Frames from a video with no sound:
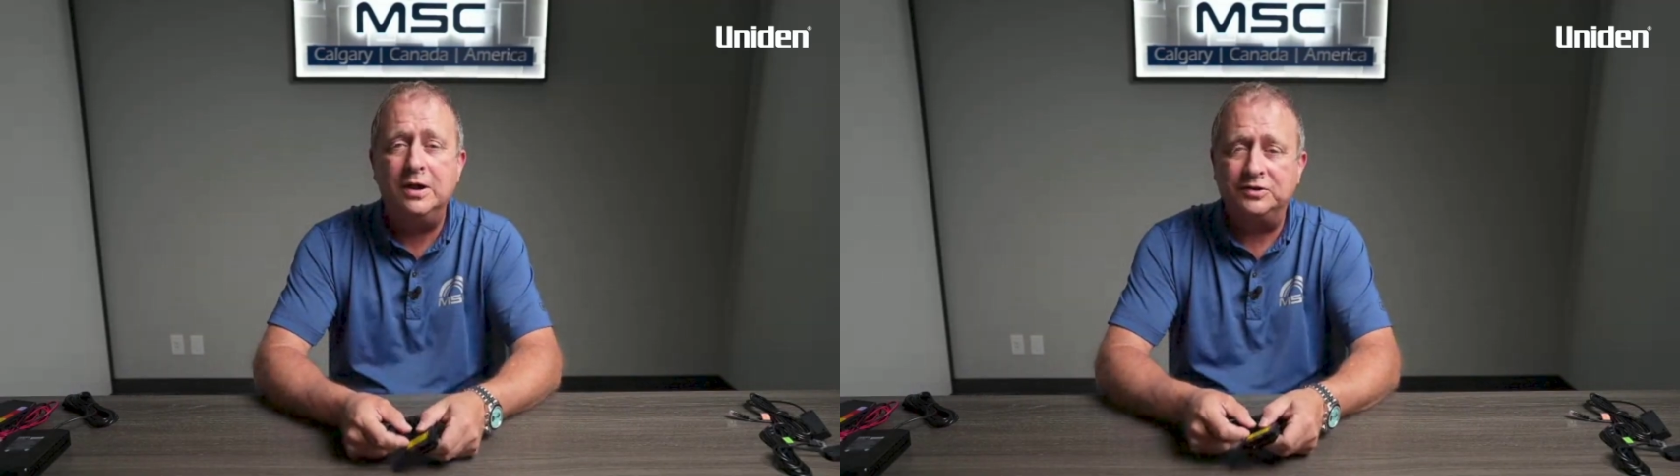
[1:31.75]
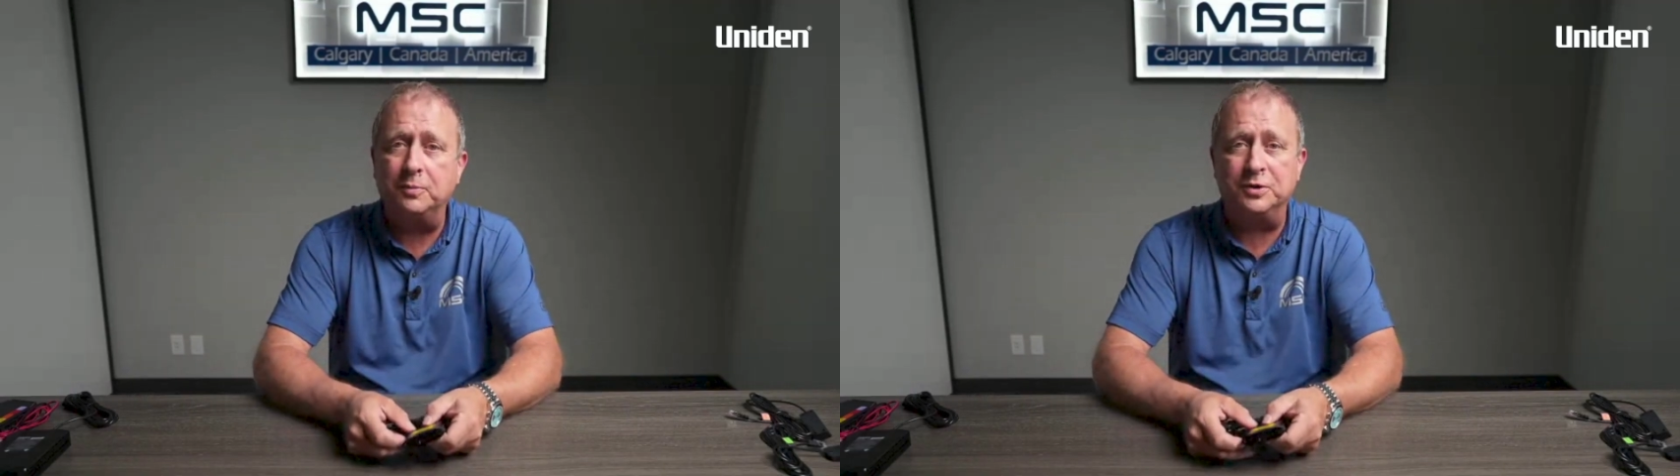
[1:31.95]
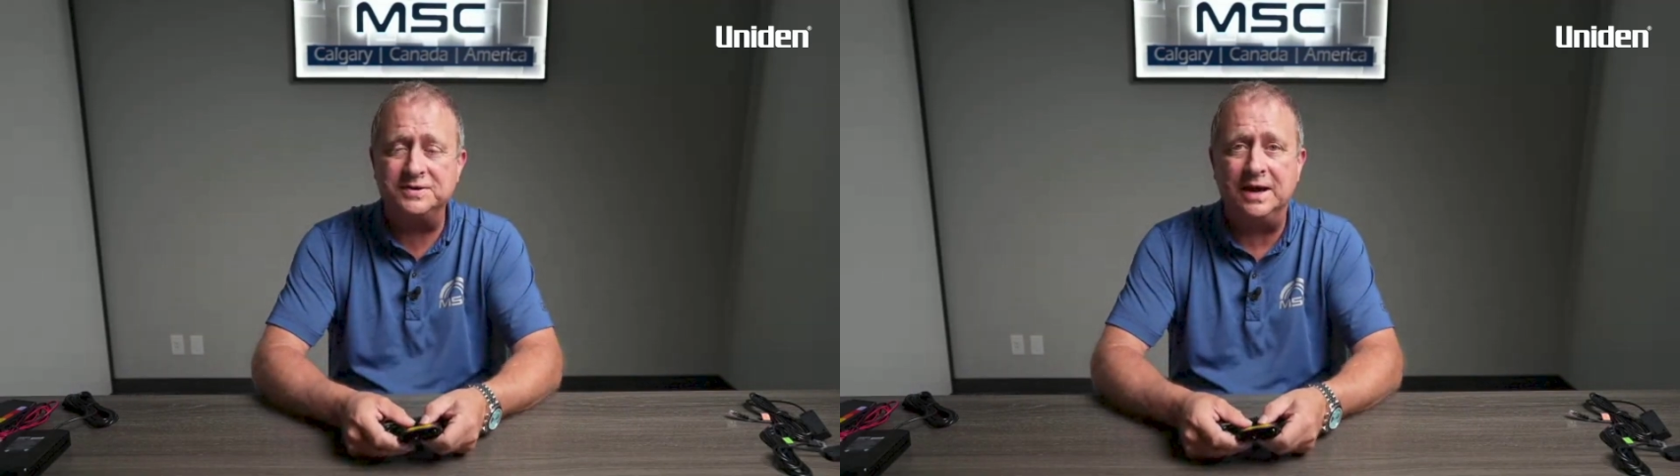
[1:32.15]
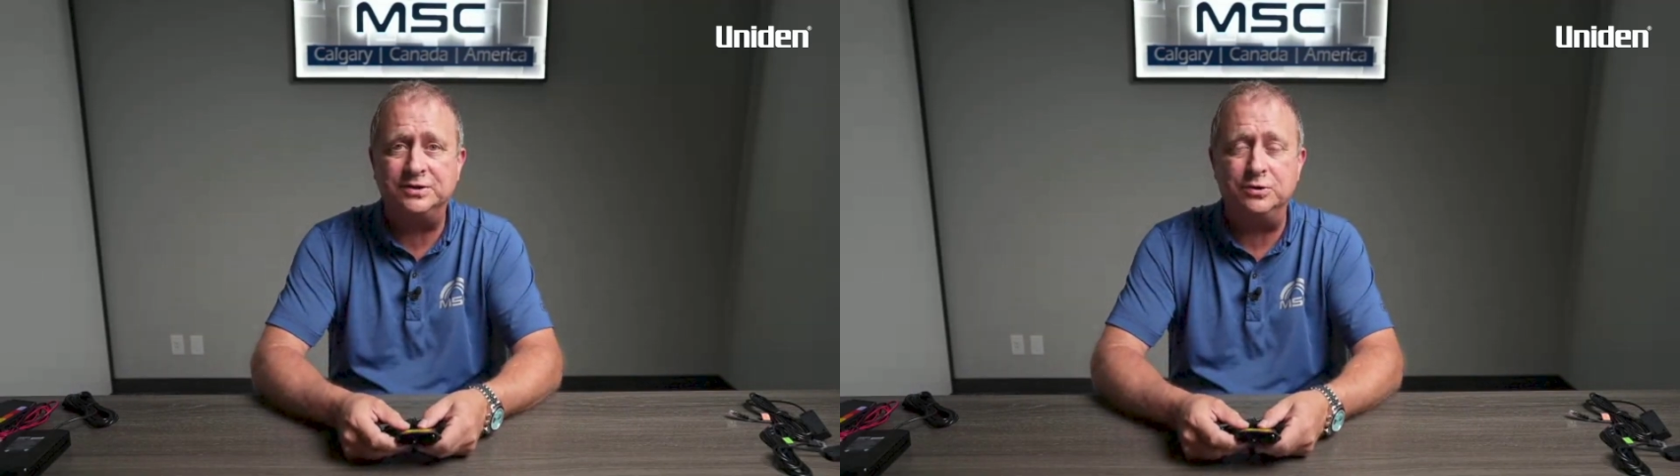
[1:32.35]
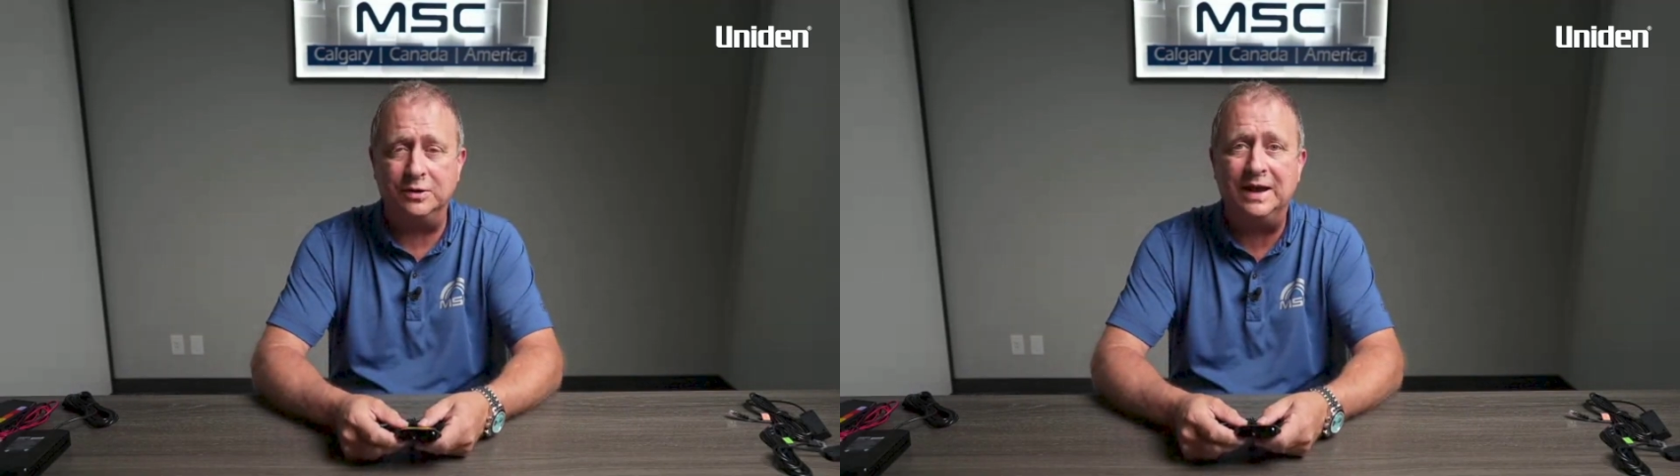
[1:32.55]
to protect
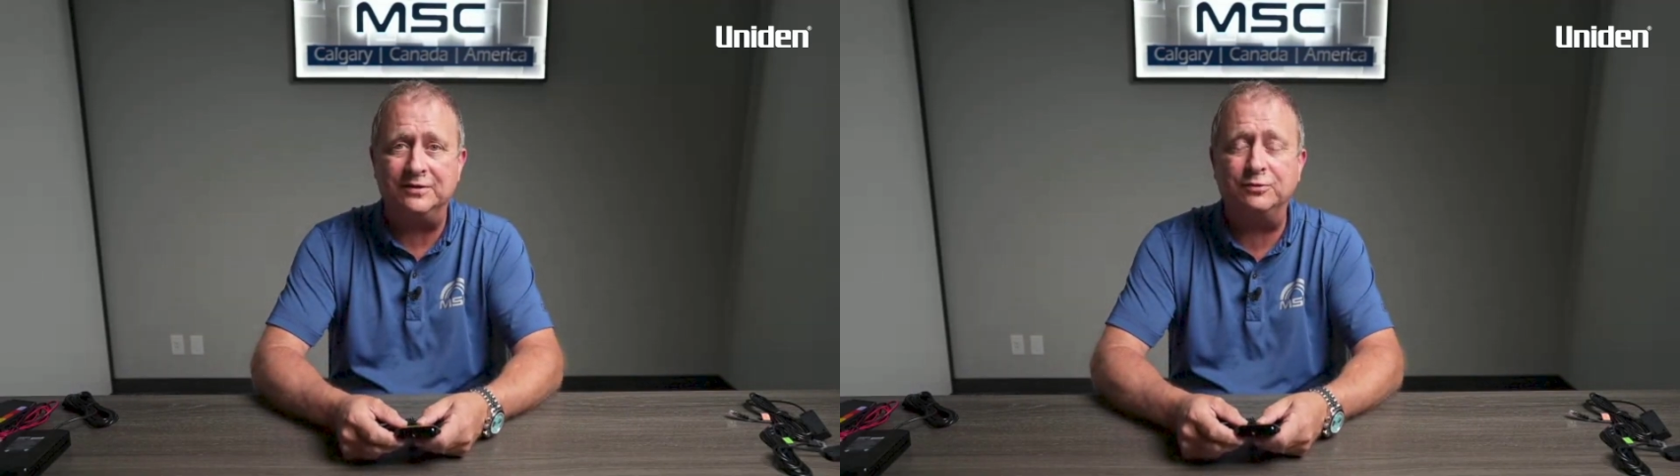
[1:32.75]
you against